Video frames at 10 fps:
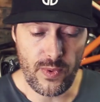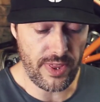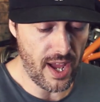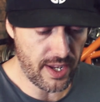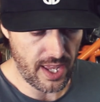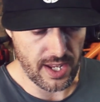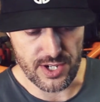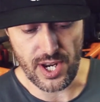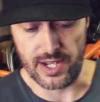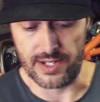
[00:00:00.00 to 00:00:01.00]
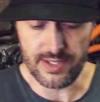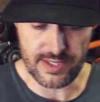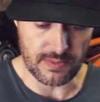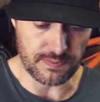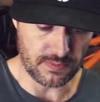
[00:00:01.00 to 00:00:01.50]
with RK
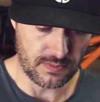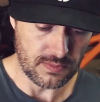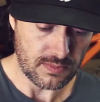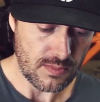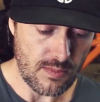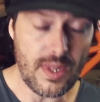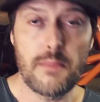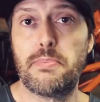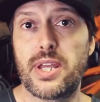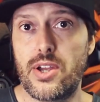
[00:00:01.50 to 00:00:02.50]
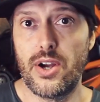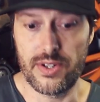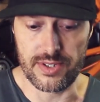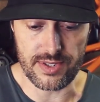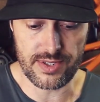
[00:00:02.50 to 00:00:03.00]
Chains
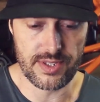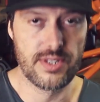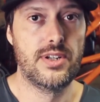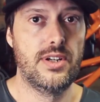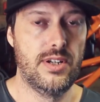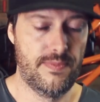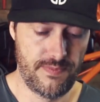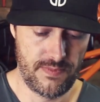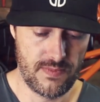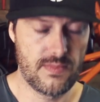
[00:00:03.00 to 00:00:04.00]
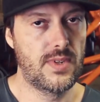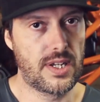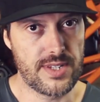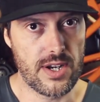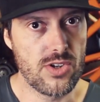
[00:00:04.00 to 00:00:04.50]
because, like I
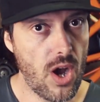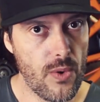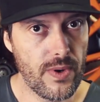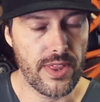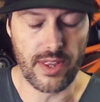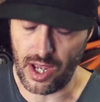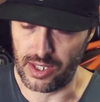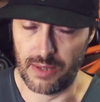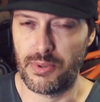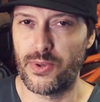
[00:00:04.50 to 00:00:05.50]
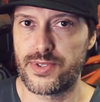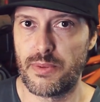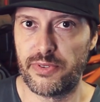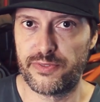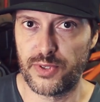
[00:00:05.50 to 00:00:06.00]
said, not only the colour but also
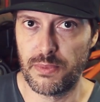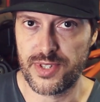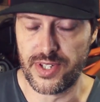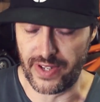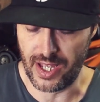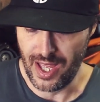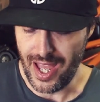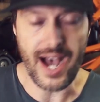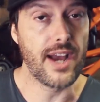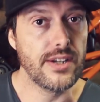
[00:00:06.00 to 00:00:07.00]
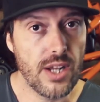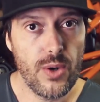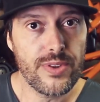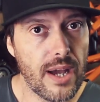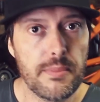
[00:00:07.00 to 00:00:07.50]
the performance of it. I
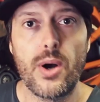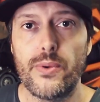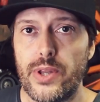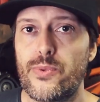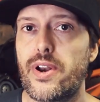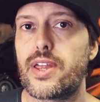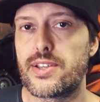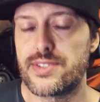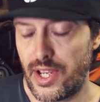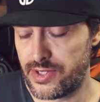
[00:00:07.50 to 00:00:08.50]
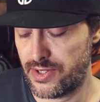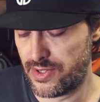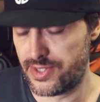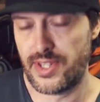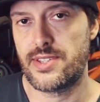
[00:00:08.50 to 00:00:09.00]
know that I'm only running a
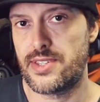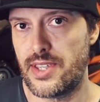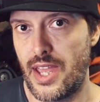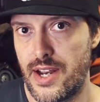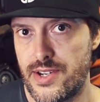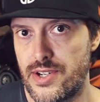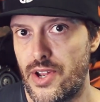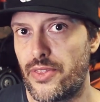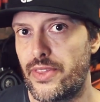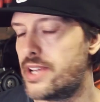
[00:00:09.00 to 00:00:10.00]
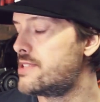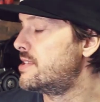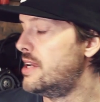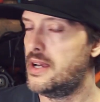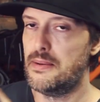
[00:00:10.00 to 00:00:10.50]
600cc engine on
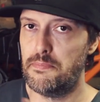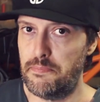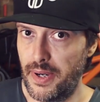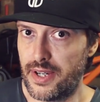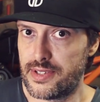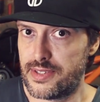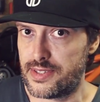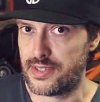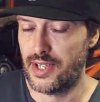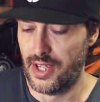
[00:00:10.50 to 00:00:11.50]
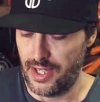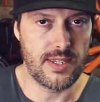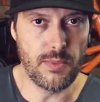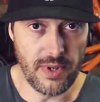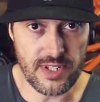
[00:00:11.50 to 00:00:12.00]
this, but
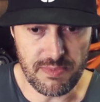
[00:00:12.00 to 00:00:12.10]
you want it